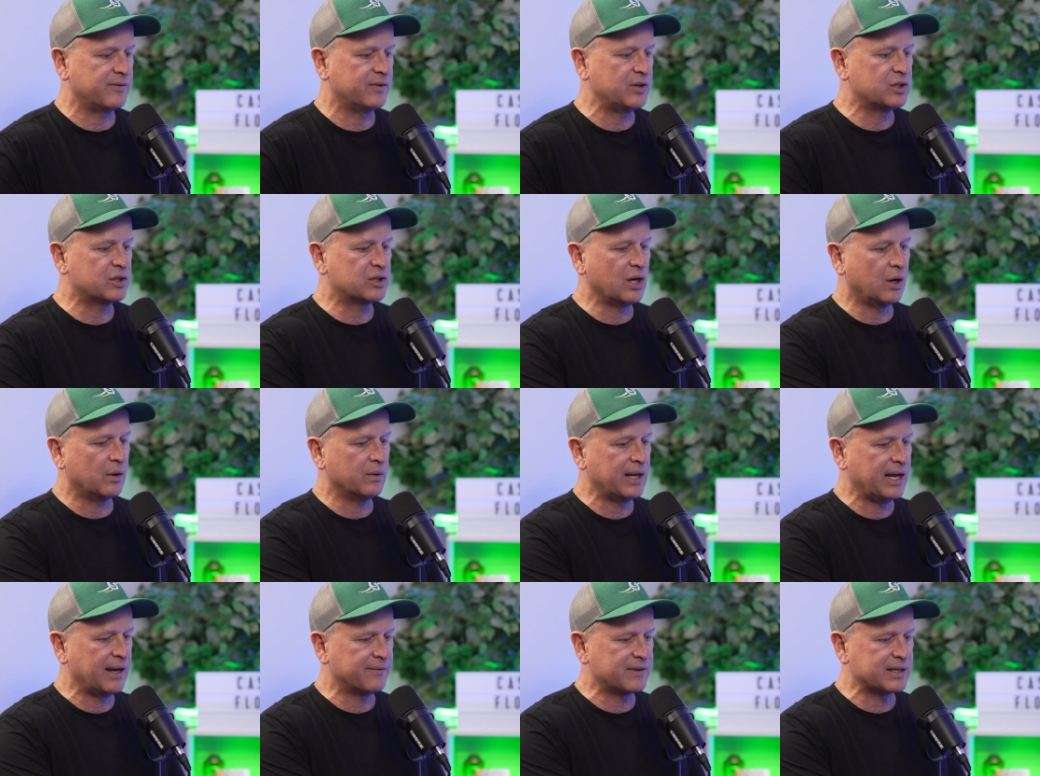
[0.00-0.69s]
if you
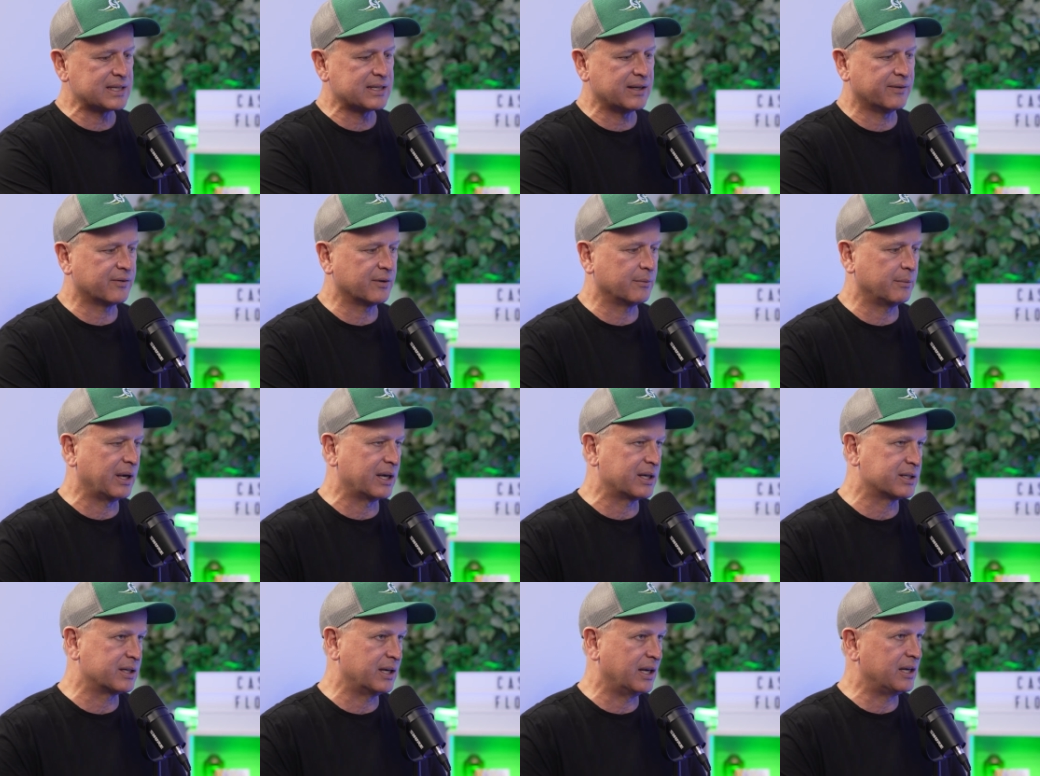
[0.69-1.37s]
don't have this
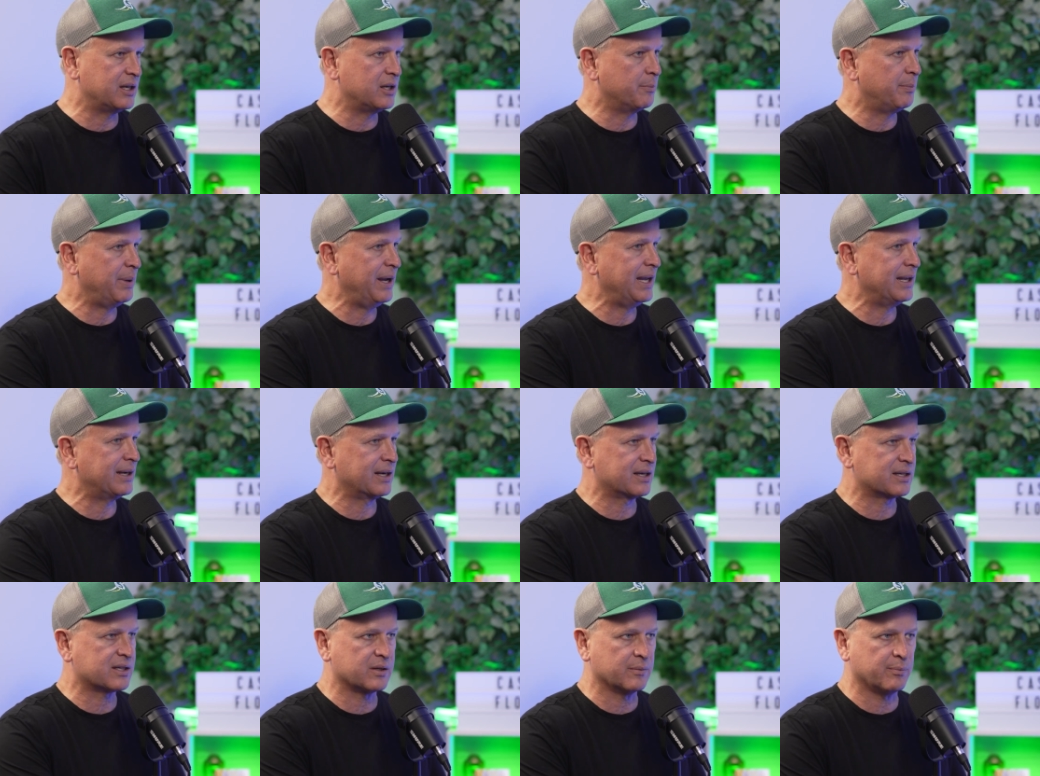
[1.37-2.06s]
information and you pay
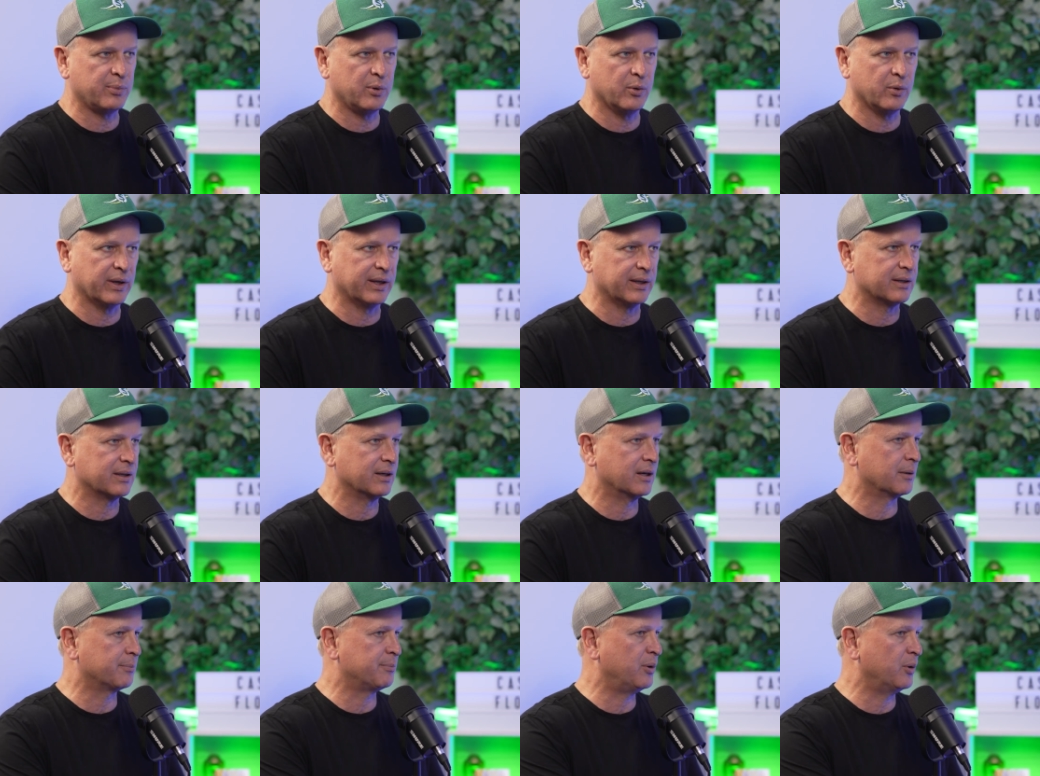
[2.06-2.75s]
an extra
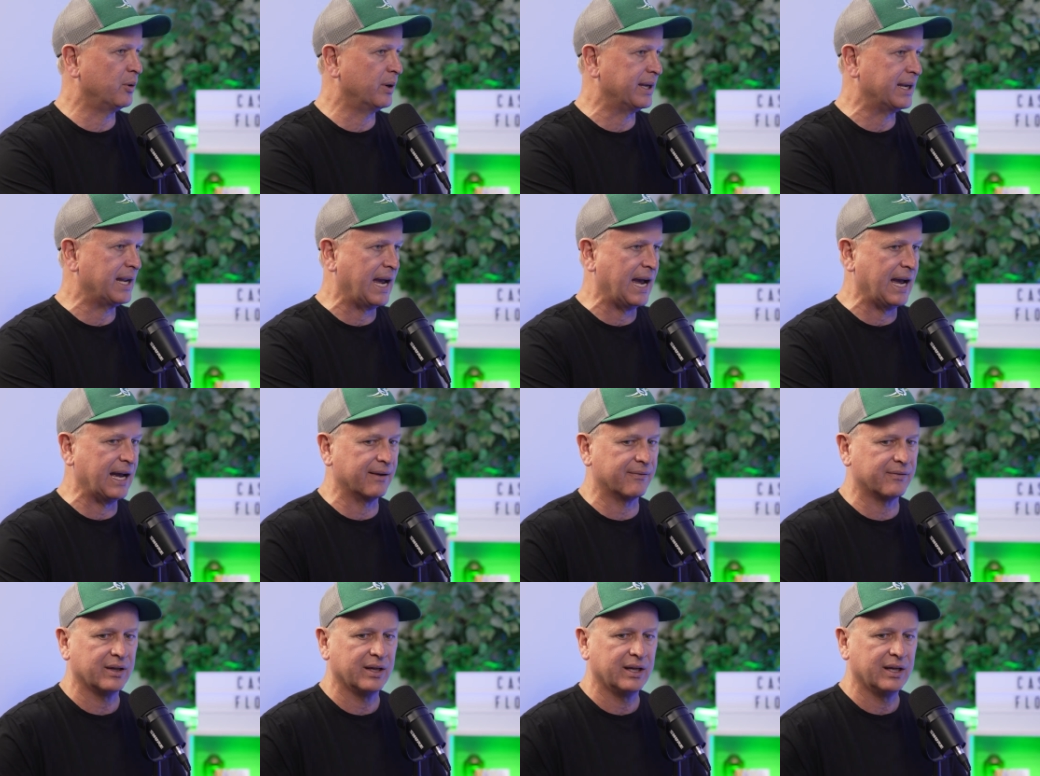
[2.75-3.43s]
point or point and a
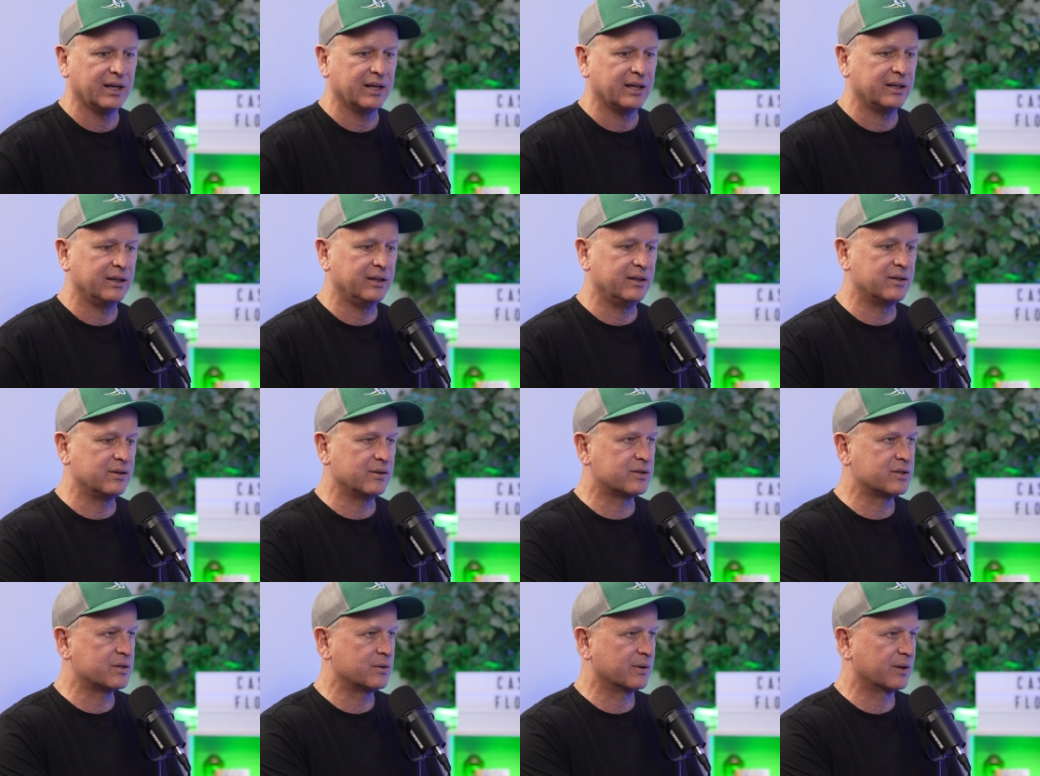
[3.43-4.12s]
half, you
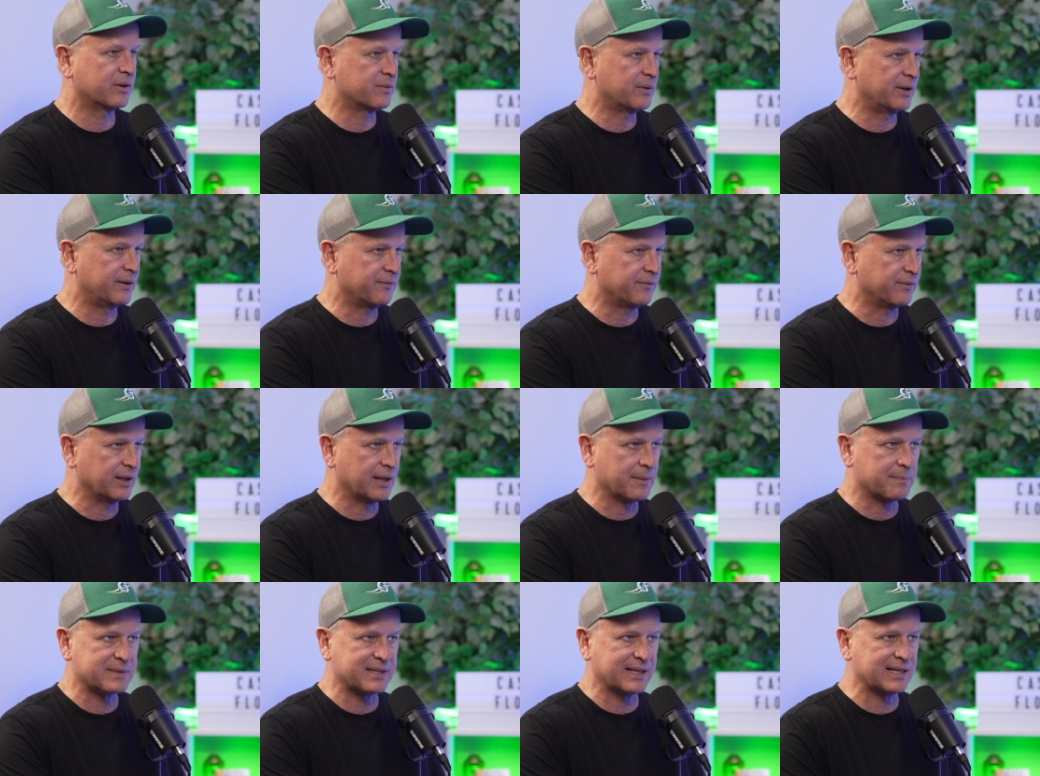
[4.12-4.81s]
do two or three
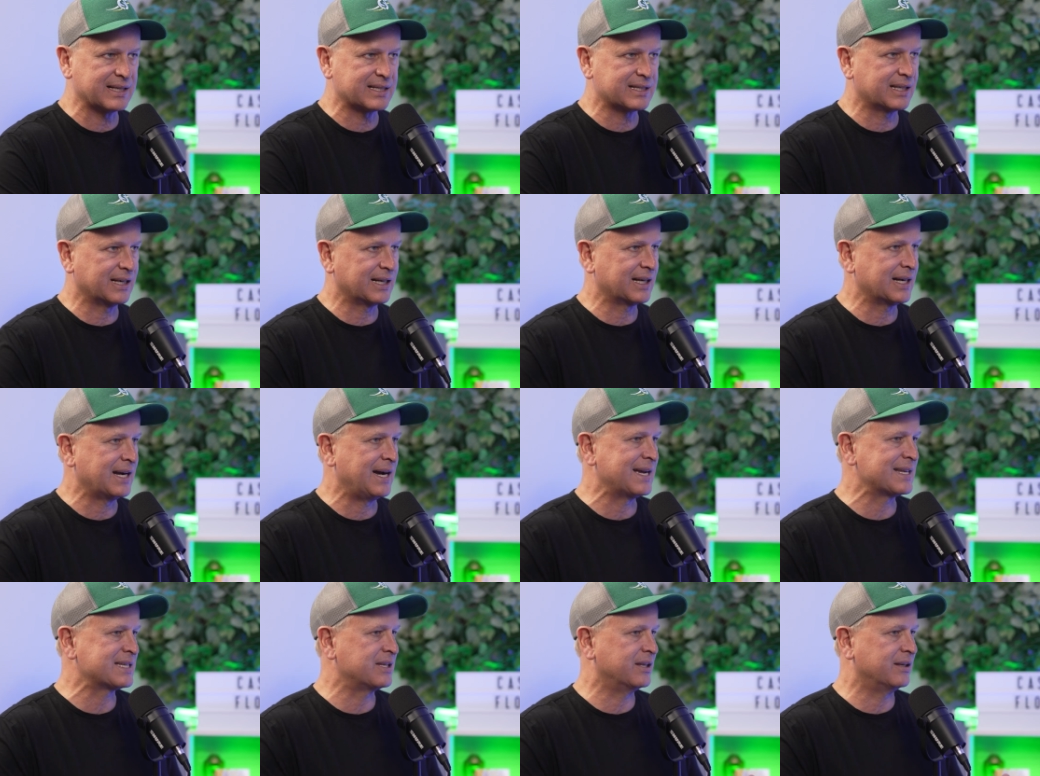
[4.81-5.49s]
flips and it's going to
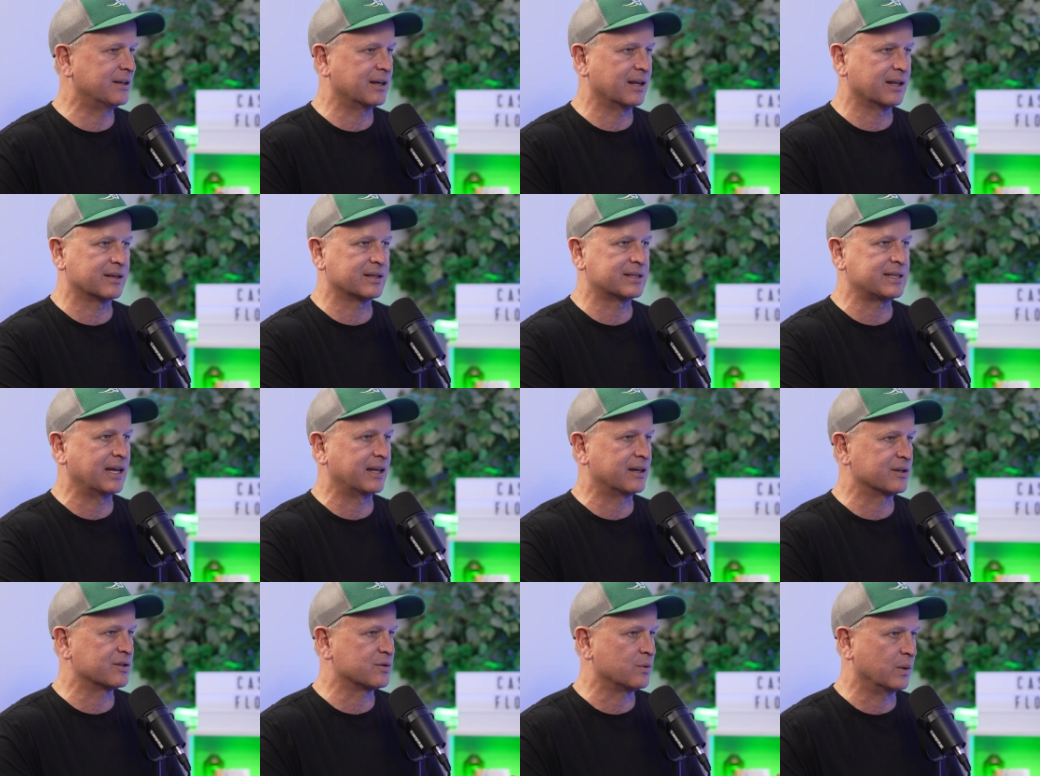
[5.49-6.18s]
cost you another
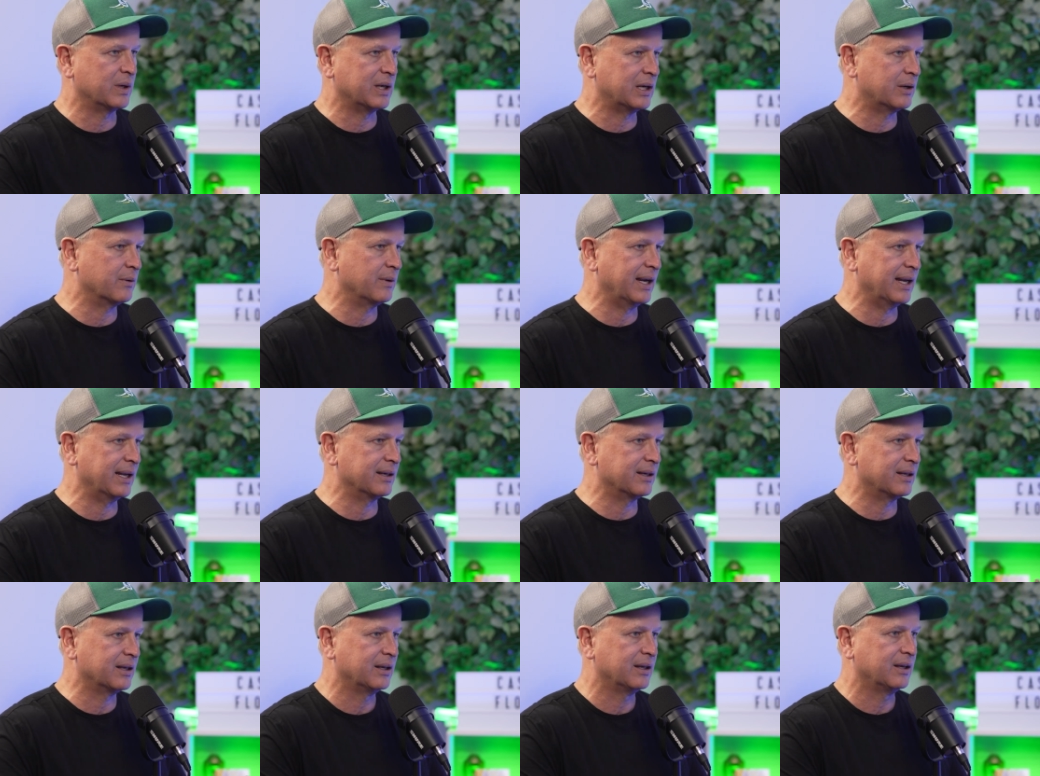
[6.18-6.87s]
10 or 20 grand